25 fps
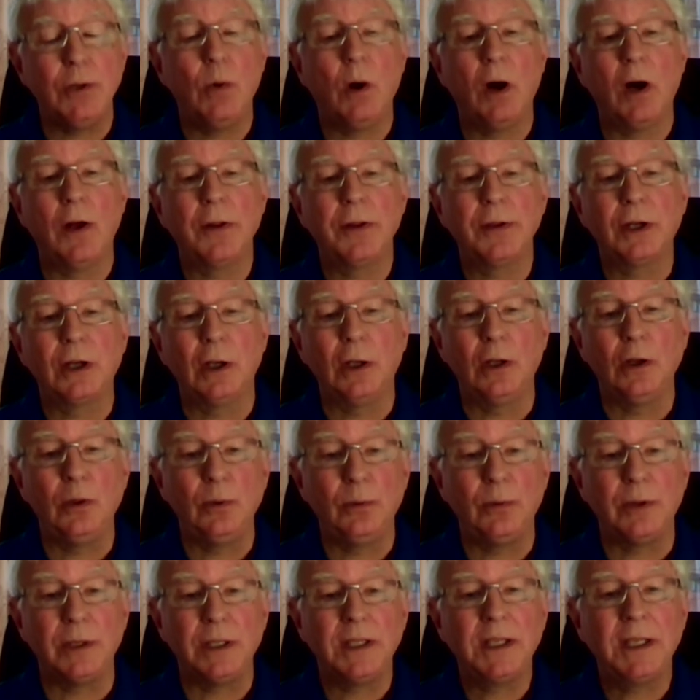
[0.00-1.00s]
you are the
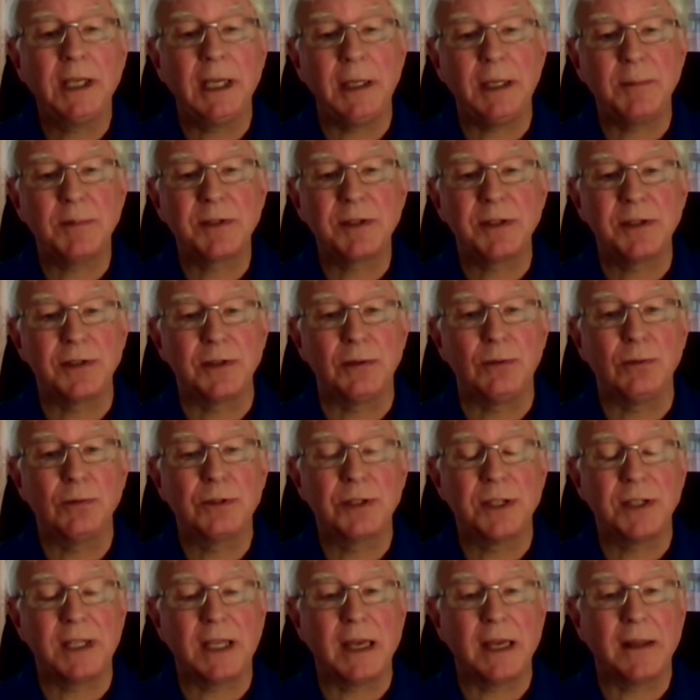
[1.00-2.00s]
glue that keeps us
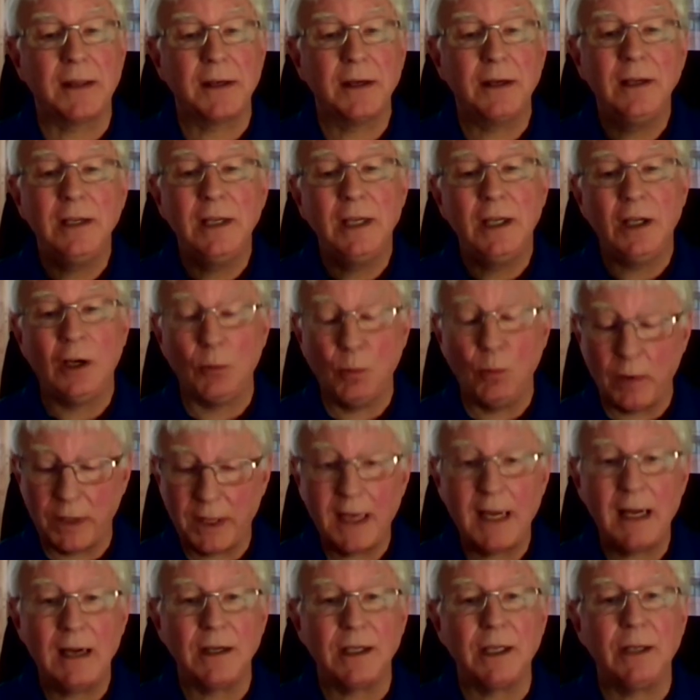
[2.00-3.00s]
all together, and
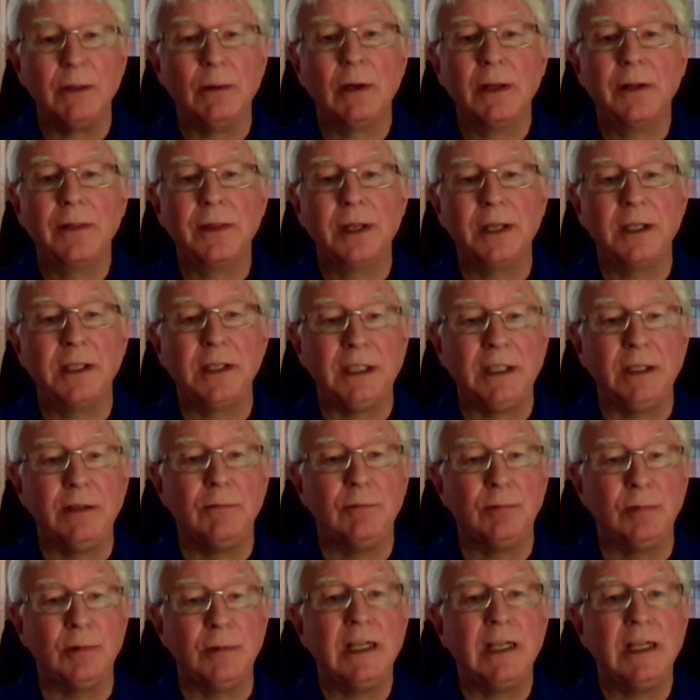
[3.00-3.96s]
without you I think you